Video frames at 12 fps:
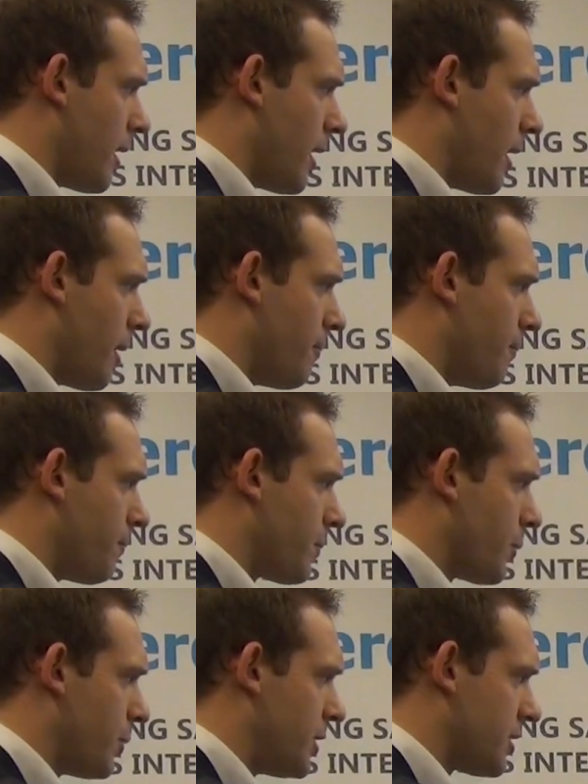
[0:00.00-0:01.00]
Um,
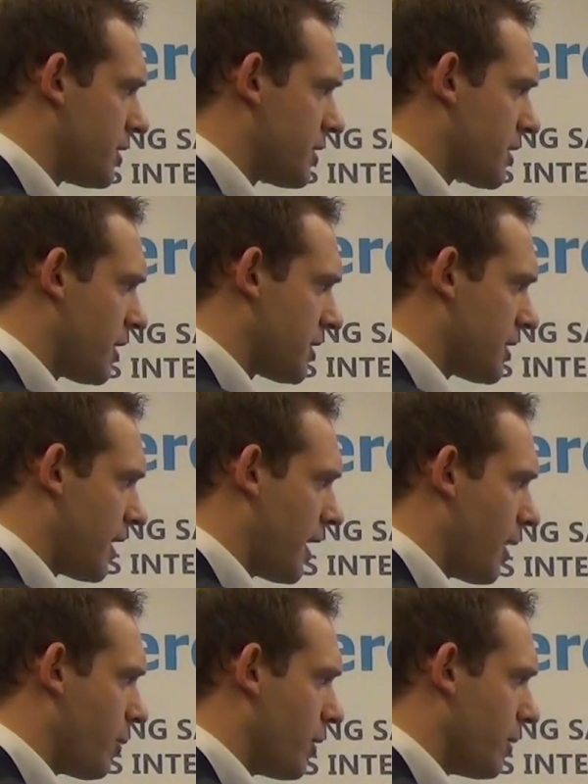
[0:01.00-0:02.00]
we just discussed that
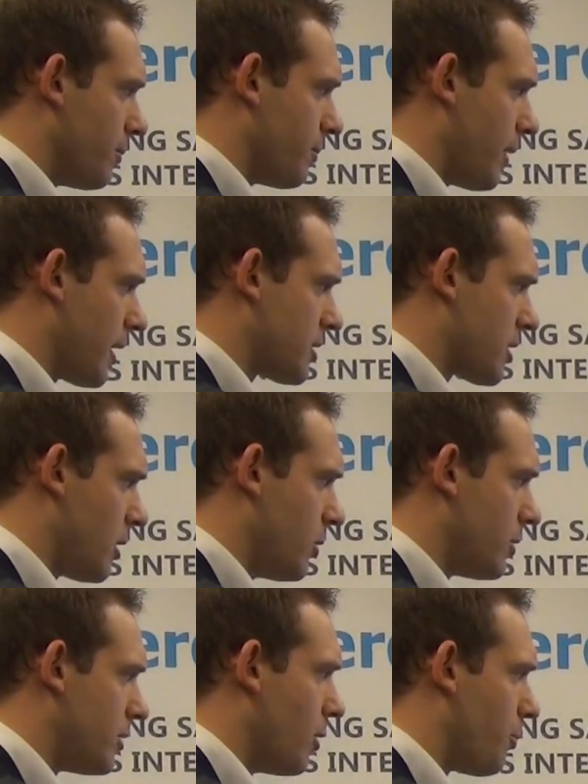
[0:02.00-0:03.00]
I will
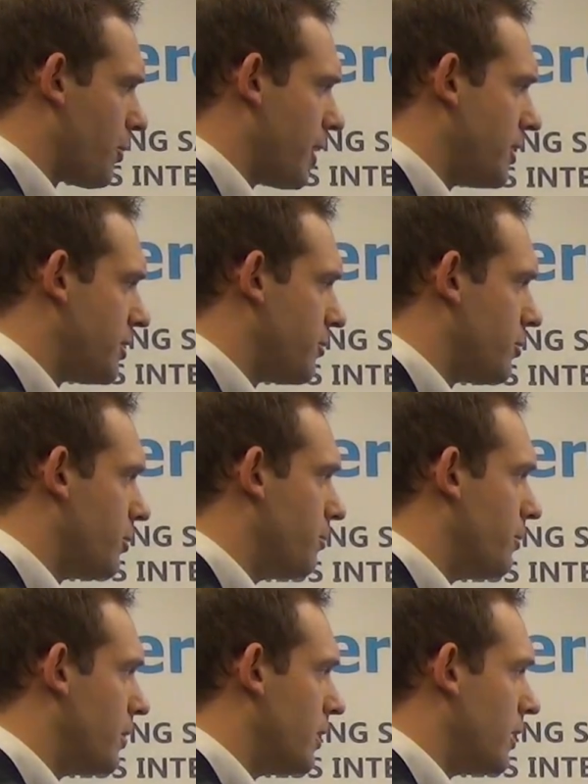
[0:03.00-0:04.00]
exclude the operation
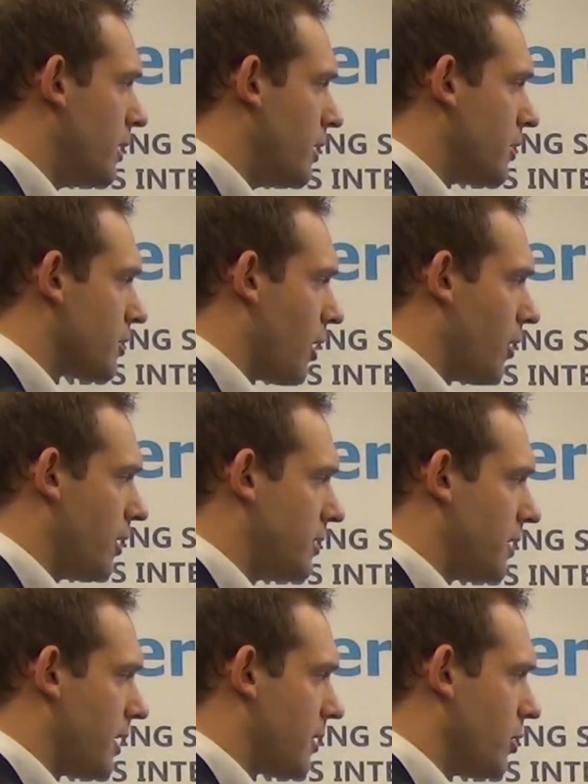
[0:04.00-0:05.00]
room, so only
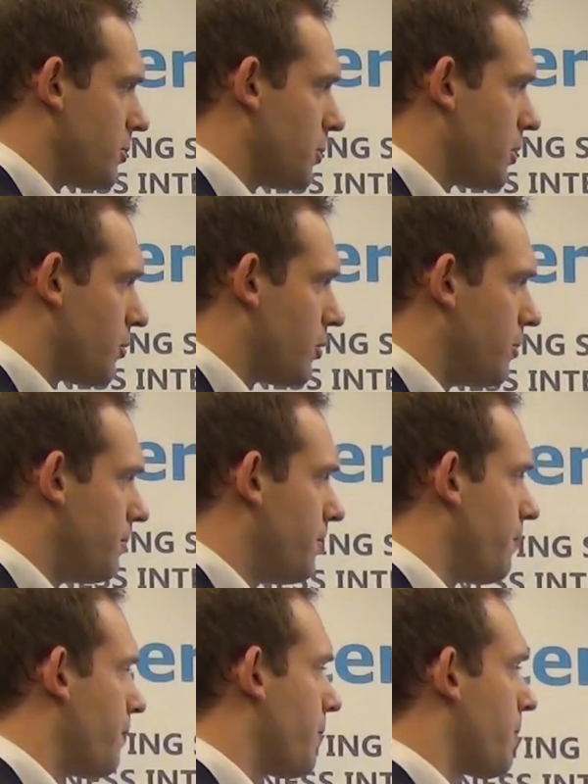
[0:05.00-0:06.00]
take the hospital
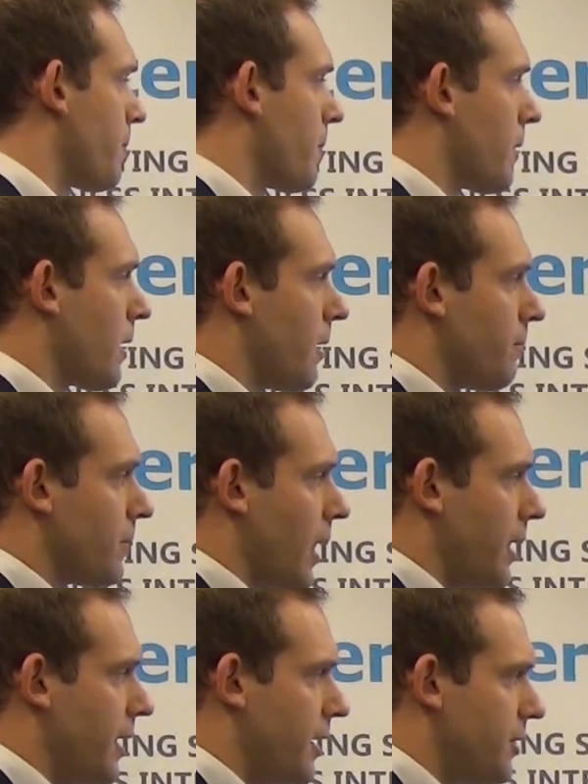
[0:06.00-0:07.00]
room.
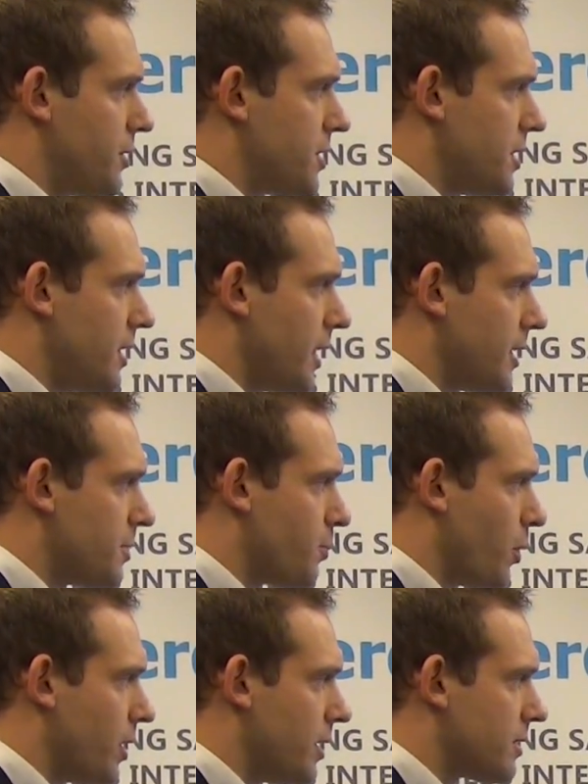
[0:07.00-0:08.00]
And here you see at this
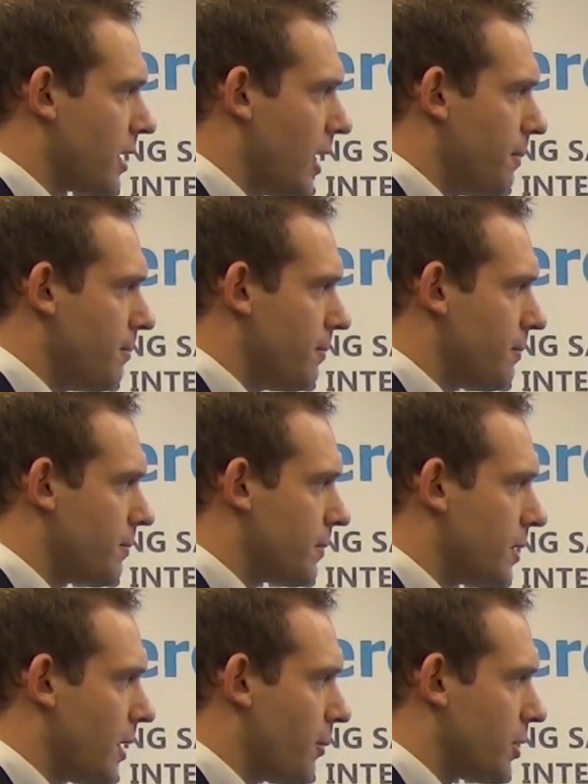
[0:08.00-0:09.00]
point in time,
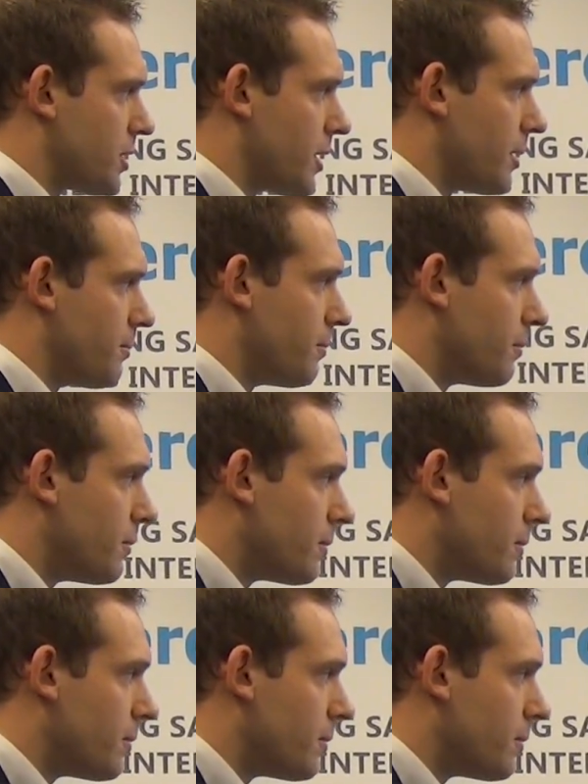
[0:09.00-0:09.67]
there was a